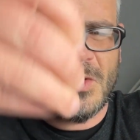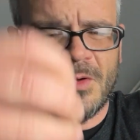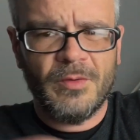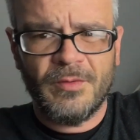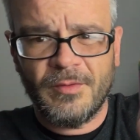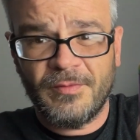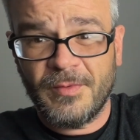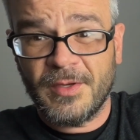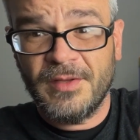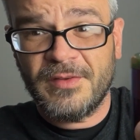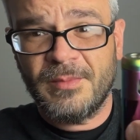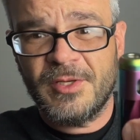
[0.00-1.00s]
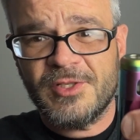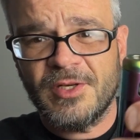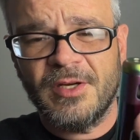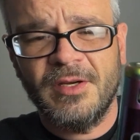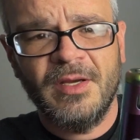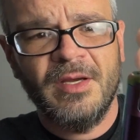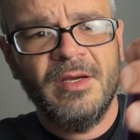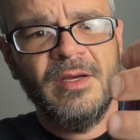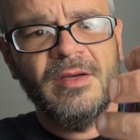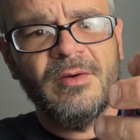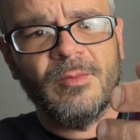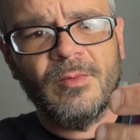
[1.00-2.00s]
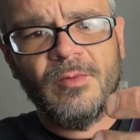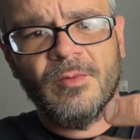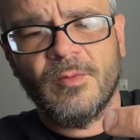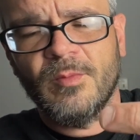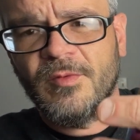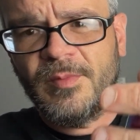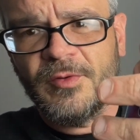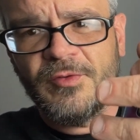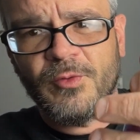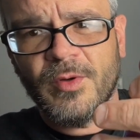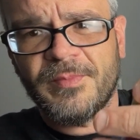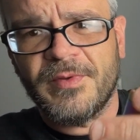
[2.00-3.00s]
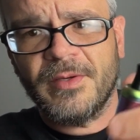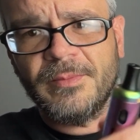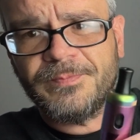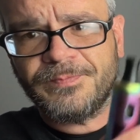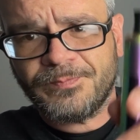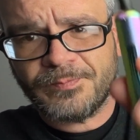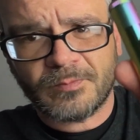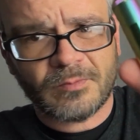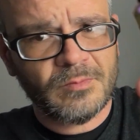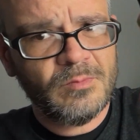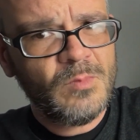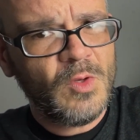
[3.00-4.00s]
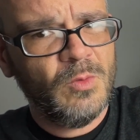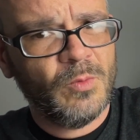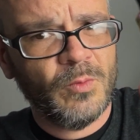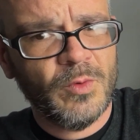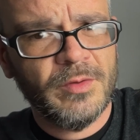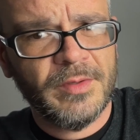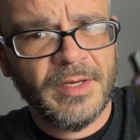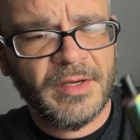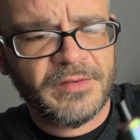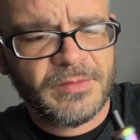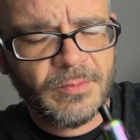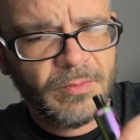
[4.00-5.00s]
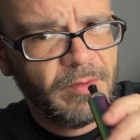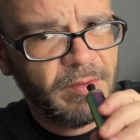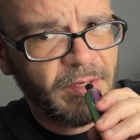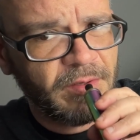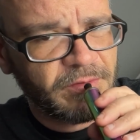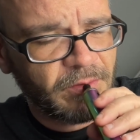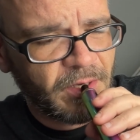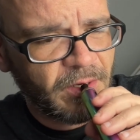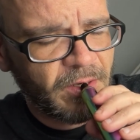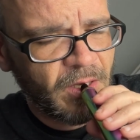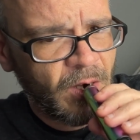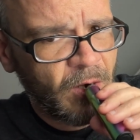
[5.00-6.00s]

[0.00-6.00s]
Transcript: or forget to mention it? Removable drip tip. Really nice, okay?